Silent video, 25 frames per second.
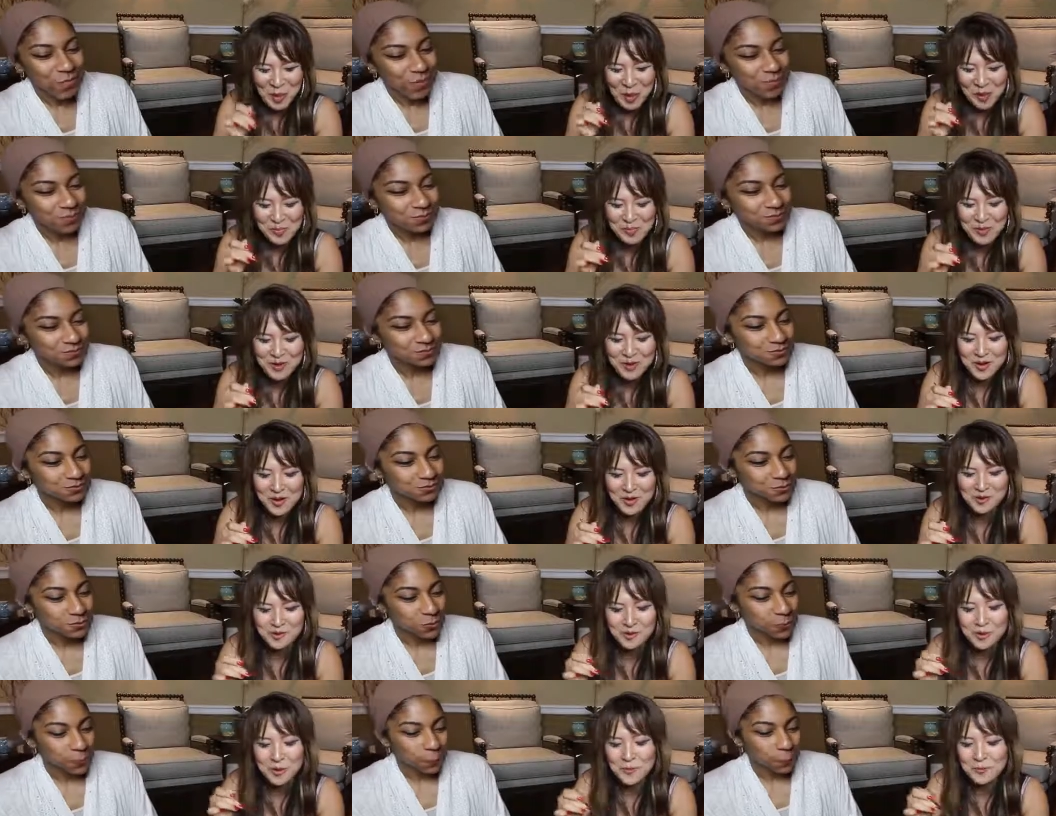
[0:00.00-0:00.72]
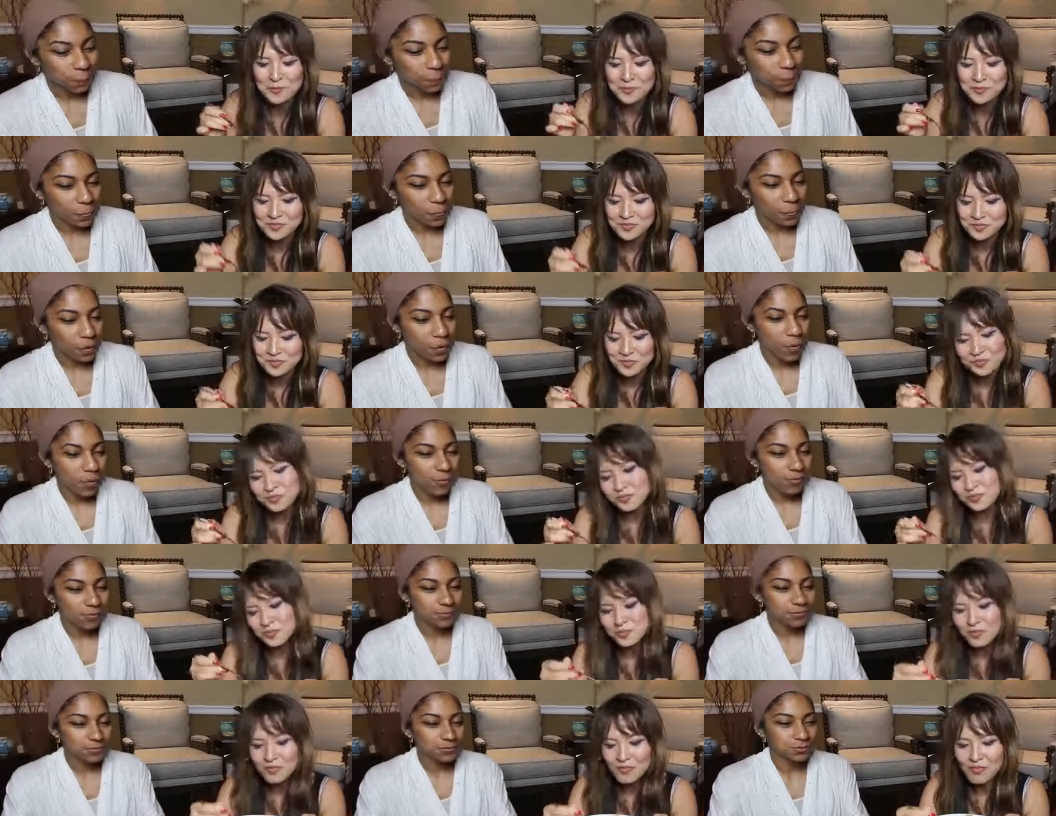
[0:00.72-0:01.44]
Speaker 1: oh my god! So
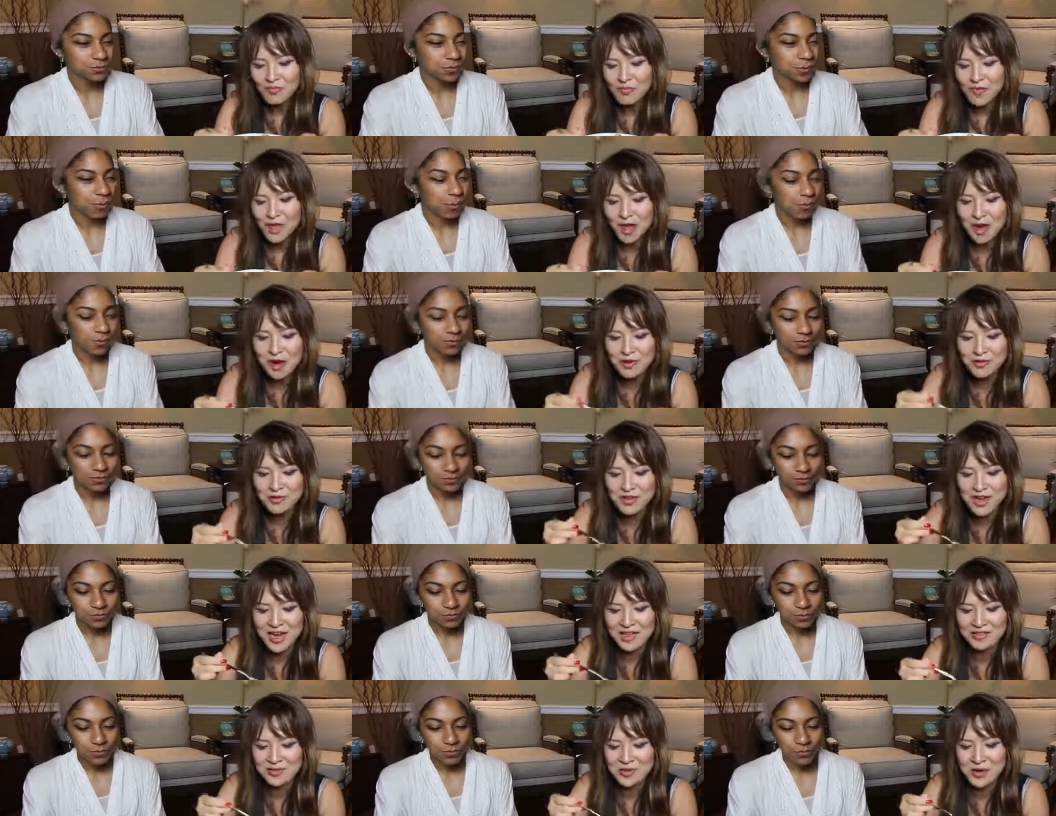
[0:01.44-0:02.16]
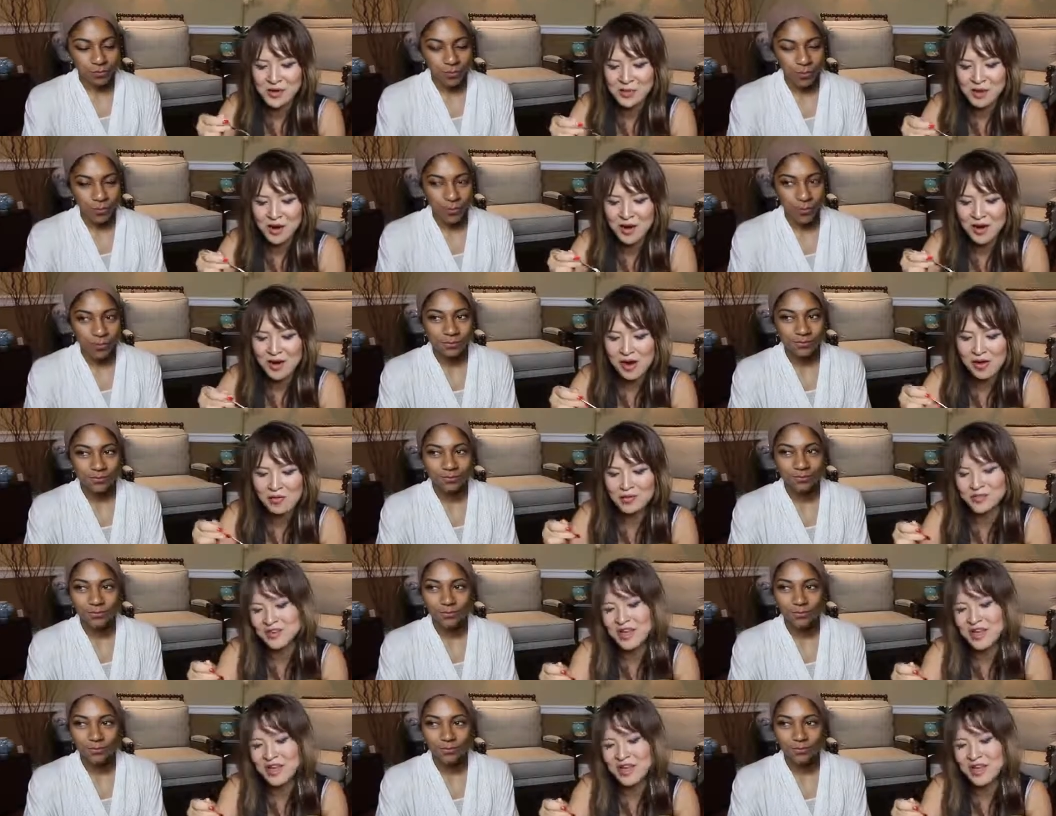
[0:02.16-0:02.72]
I want to ask her about.